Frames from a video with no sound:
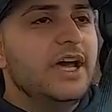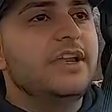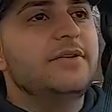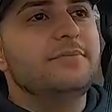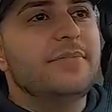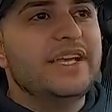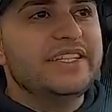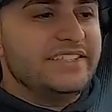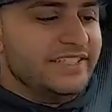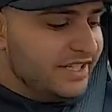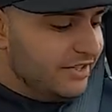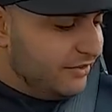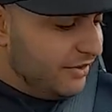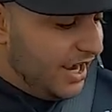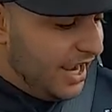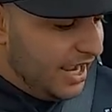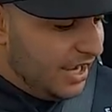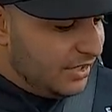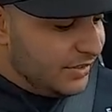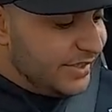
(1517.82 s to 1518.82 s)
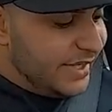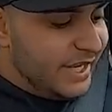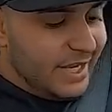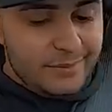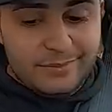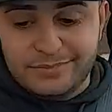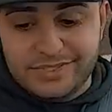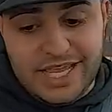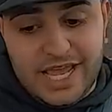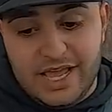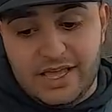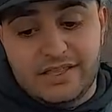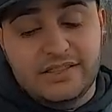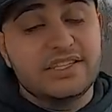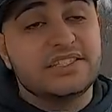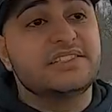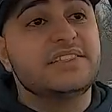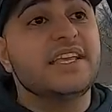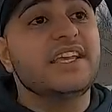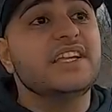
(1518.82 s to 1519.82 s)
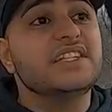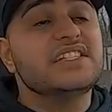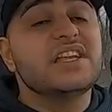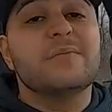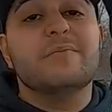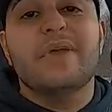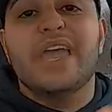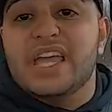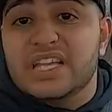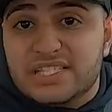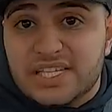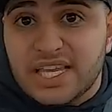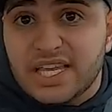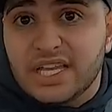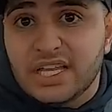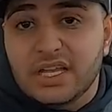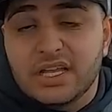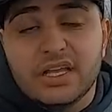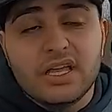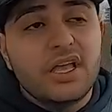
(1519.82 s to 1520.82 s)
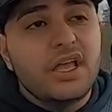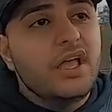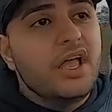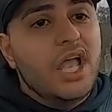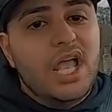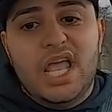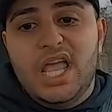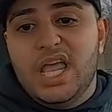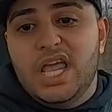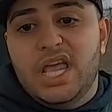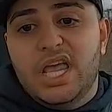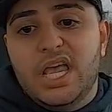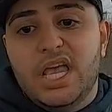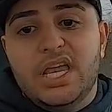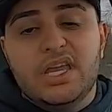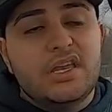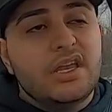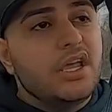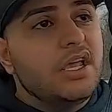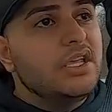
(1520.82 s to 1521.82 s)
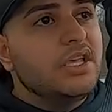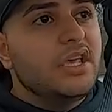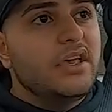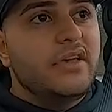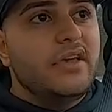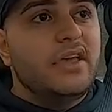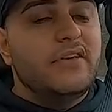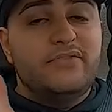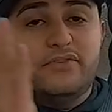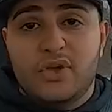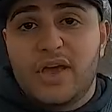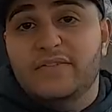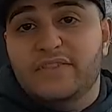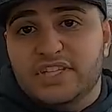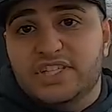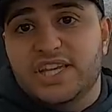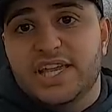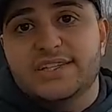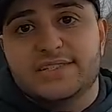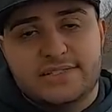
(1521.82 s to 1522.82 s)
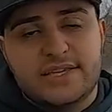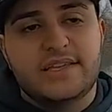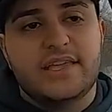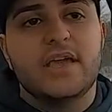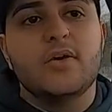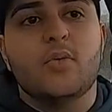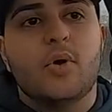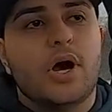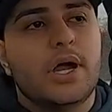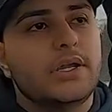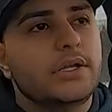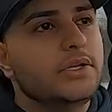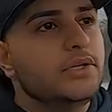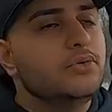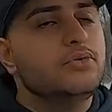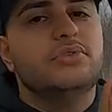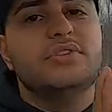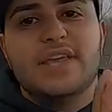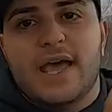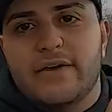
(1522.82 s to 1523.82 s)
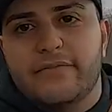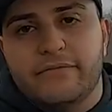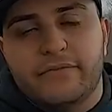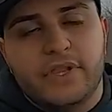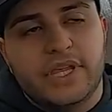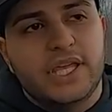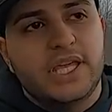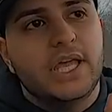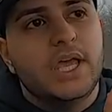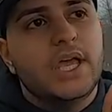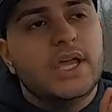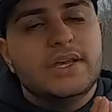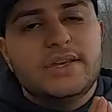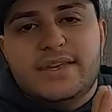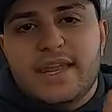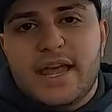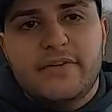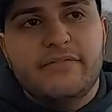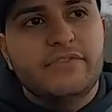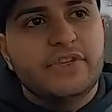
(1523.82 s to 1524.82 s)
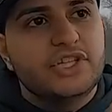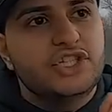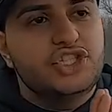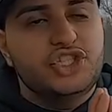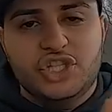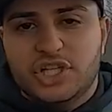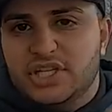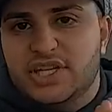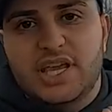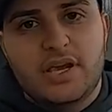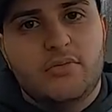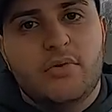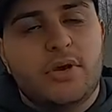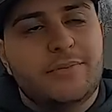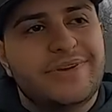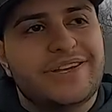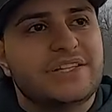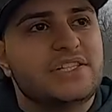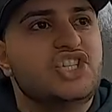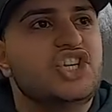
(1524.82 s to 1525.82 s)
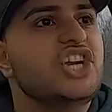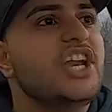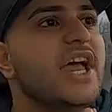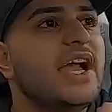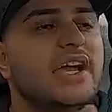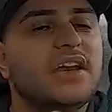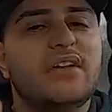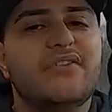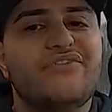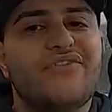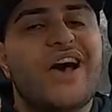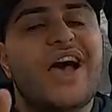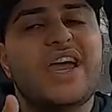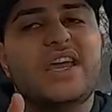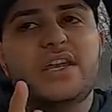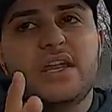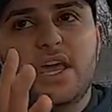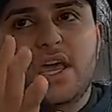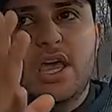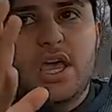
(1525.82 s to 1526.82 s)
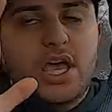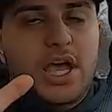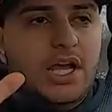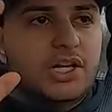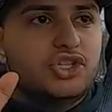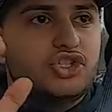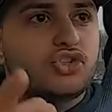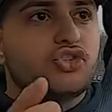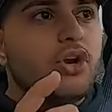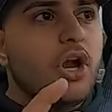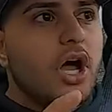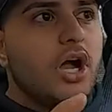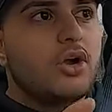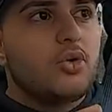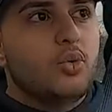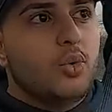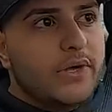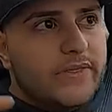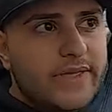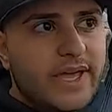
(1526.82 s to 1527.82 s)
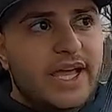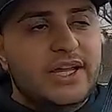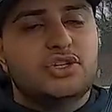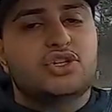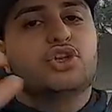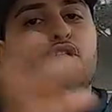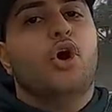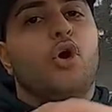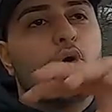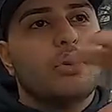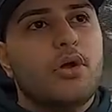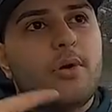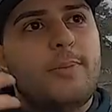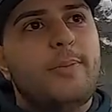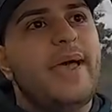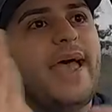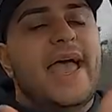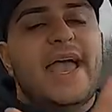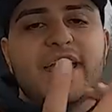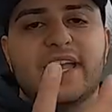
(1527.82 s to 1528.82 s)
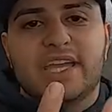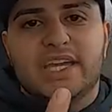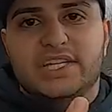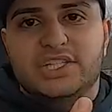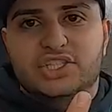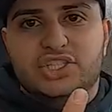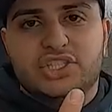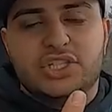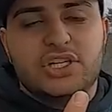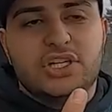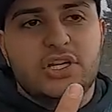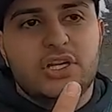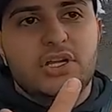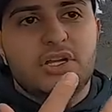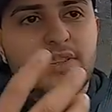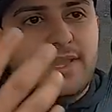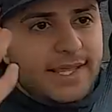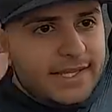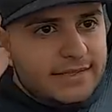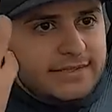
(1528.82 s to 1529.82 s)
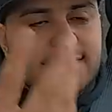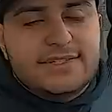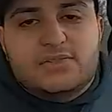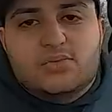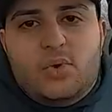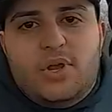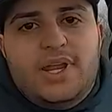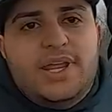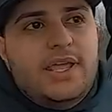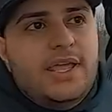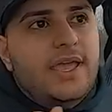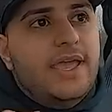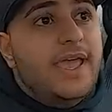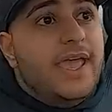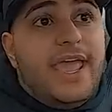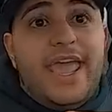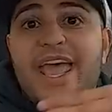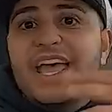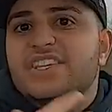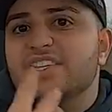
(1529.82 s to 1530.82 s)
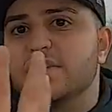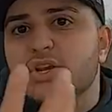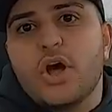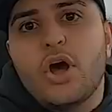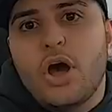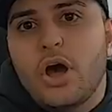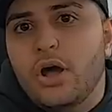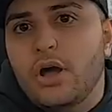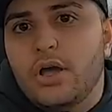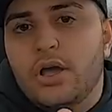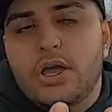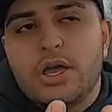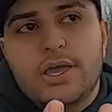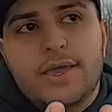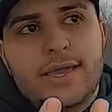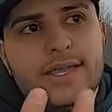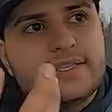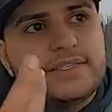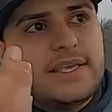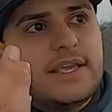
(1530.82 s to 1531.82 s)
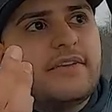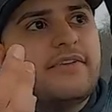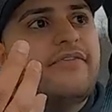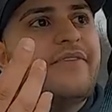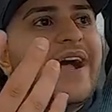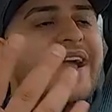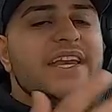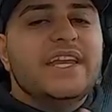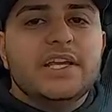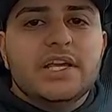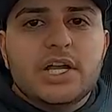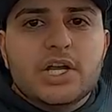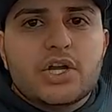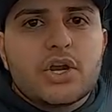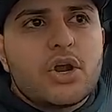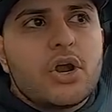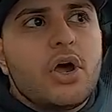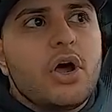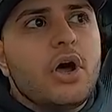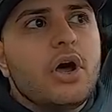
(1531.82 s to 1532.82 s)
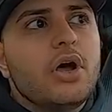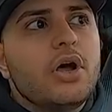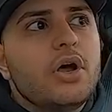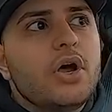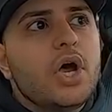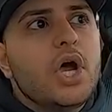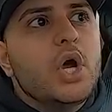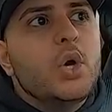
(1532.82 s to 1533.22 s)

done messing around. Um, yeah, this thing is amazing. And if you have the chance to get one, you definitely, definitely should get one because you're not gonna find a truck with a total package like this one. It has it all. It's like finding a girl